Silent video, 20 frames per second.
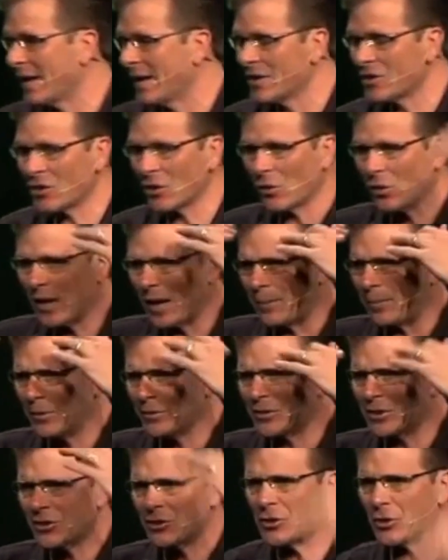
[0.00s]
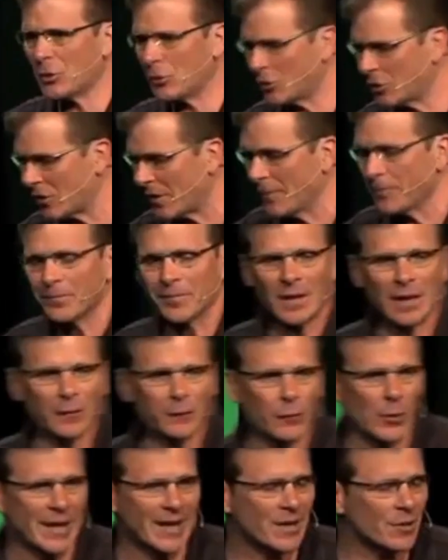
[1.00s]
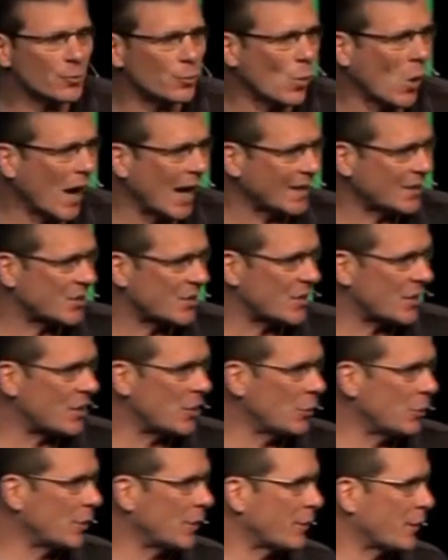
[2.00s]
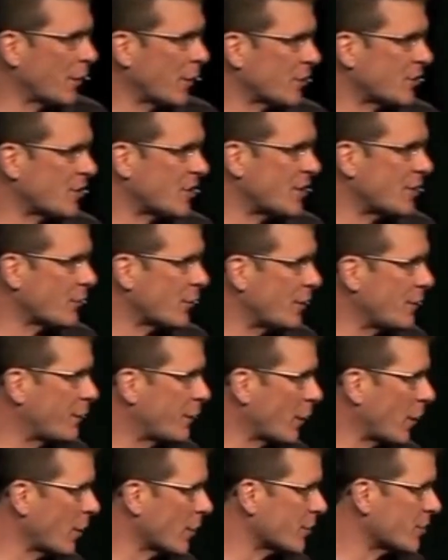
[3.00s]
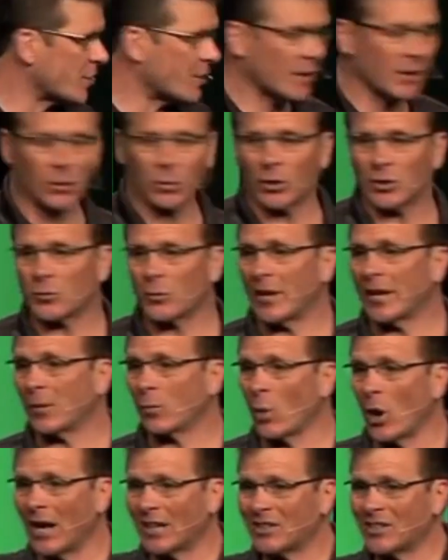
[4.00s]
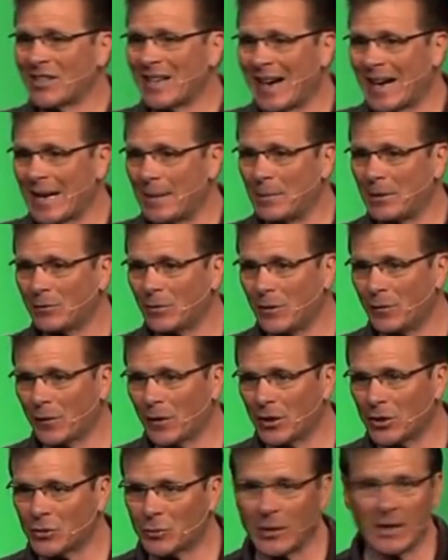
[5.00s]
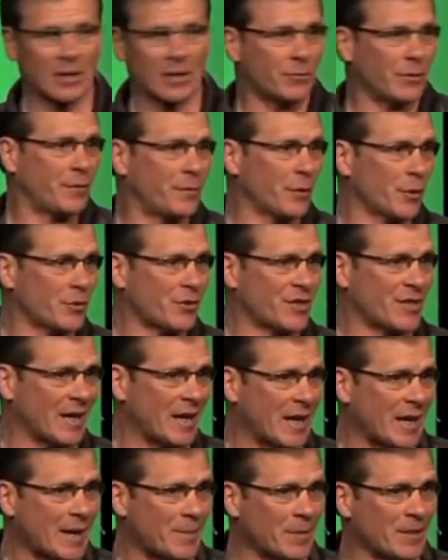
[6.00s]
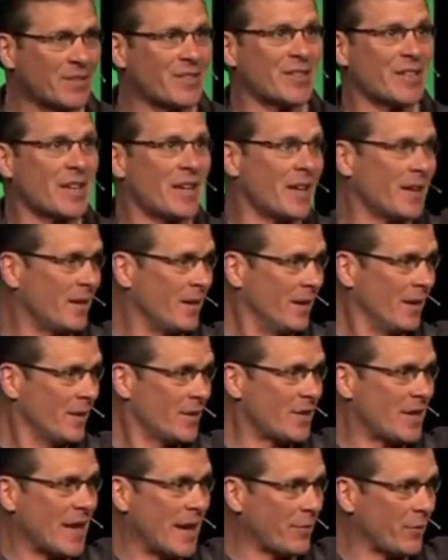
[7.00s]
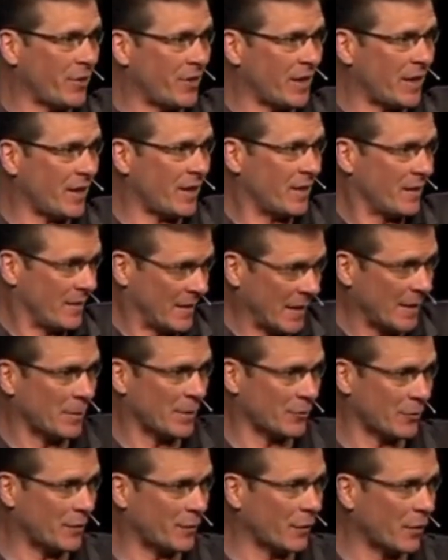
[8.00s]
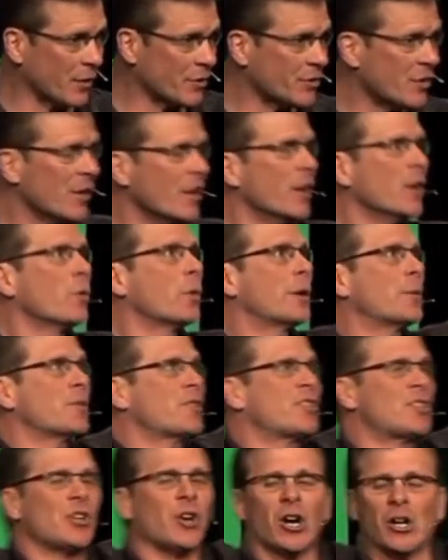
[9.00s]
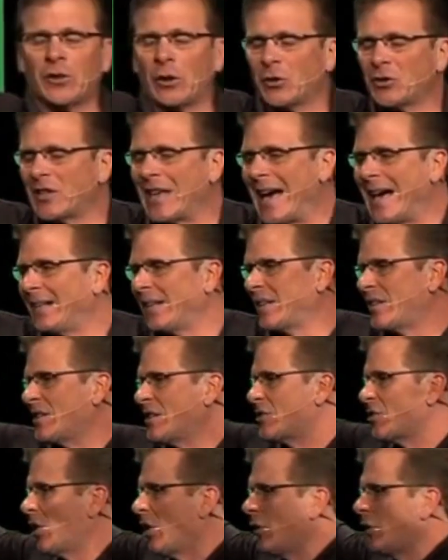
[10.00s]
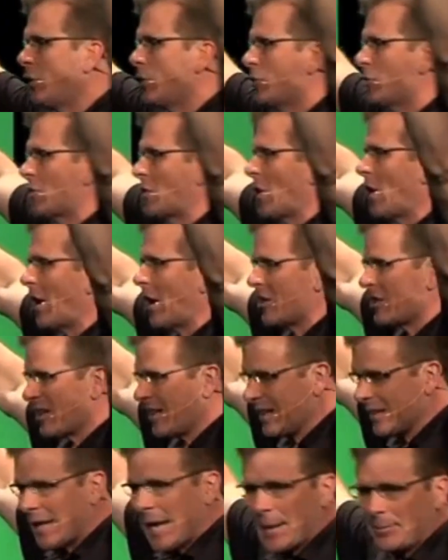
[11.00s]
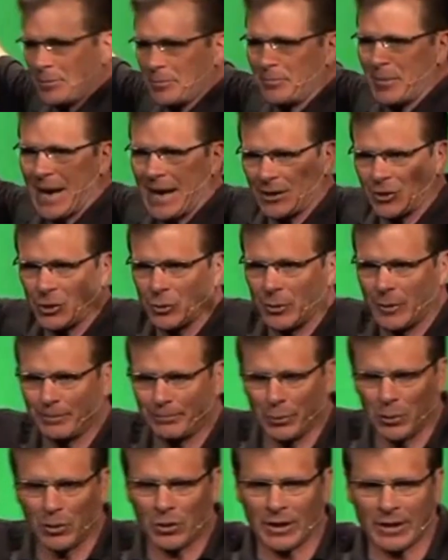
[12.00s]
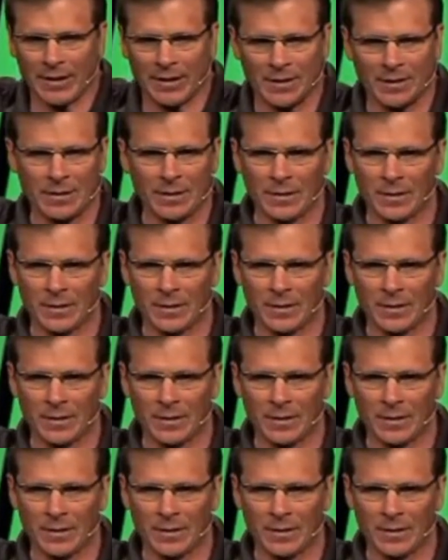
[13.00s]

So Hubble deduced if we could watch the universe in reverse, in other words, we could watch time in reverse, we could reverse time and see it, see everything come in reverse, we would see all those galaxies, all those stars collapse back to a point